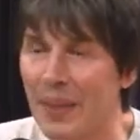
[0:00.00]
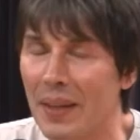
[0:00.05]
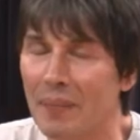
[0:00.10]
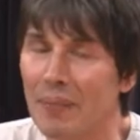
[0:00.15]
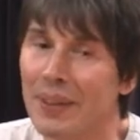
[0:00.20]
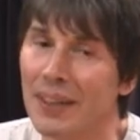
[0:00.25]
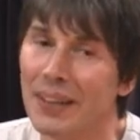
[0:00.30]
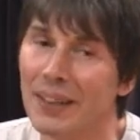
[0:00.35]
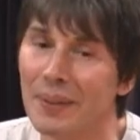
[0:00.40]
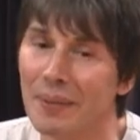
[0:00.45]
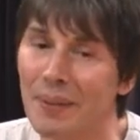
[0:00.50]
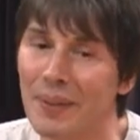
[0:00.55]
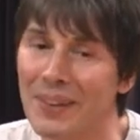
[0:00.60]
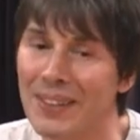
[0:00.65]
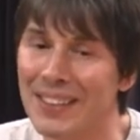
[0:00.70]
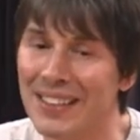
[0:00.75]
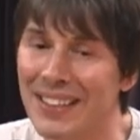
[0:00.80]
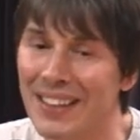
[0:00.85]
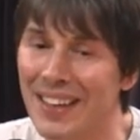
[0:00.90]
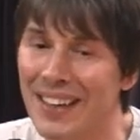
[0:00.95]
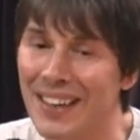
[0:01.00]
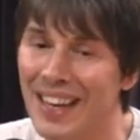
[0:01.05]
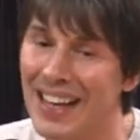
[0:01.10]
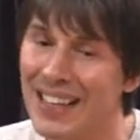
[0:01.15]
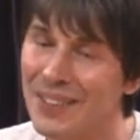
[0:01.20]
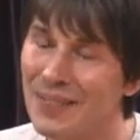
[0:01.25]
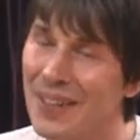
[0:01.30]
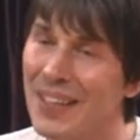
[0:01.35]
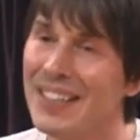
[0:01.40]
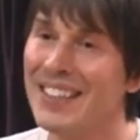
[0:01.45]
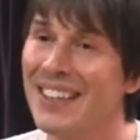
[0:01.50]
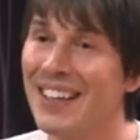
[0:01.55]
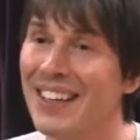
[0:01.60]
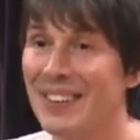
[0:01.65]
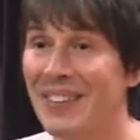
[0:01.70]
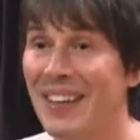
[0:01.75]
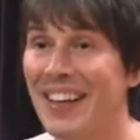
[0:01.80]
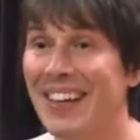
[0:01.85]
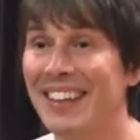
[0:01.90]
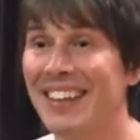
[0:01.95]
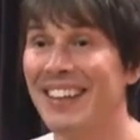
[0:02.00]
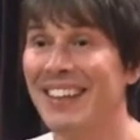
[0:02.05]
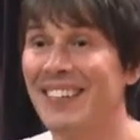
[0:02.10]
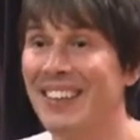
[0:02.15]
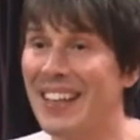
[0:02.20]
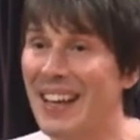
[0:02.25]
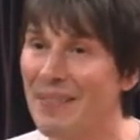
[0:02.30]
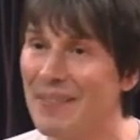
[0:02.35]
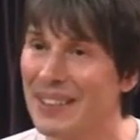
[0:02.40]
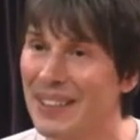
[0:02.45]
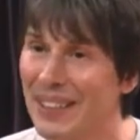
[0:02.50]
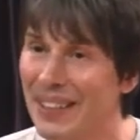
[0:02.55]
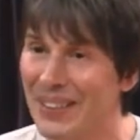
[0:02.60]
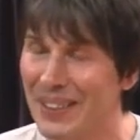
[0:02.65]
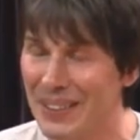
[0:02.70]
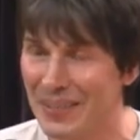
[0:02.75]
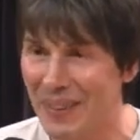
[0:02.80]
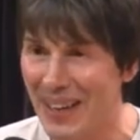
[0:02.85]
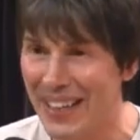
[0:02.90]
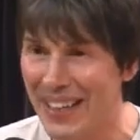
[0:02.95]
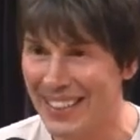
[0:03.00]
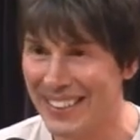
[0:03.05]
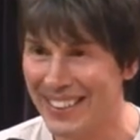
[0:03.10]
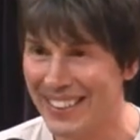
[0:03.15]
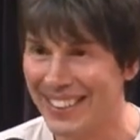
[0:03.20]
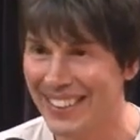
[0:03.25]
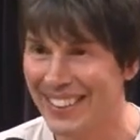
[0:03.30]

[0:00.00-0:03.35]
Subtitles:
But the point is, as we talked about earlier with absolute space,